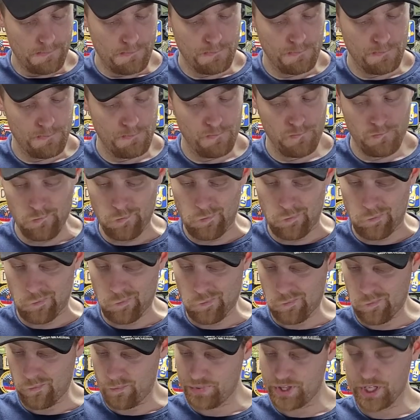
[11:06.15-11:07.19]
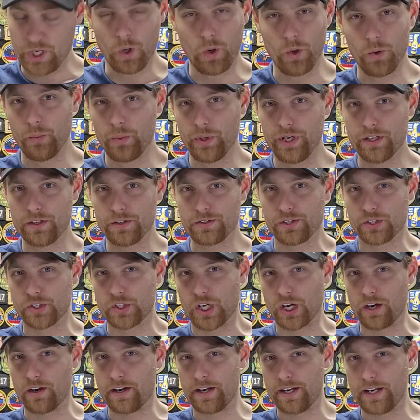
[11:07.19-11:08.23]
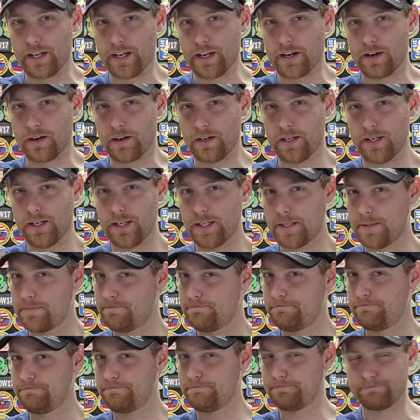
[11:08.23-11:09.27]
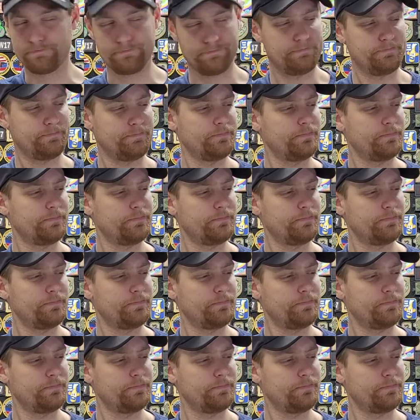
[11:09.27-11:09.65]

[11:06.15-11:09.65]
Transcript: Hmm, the old wheels are turning here. Hmm.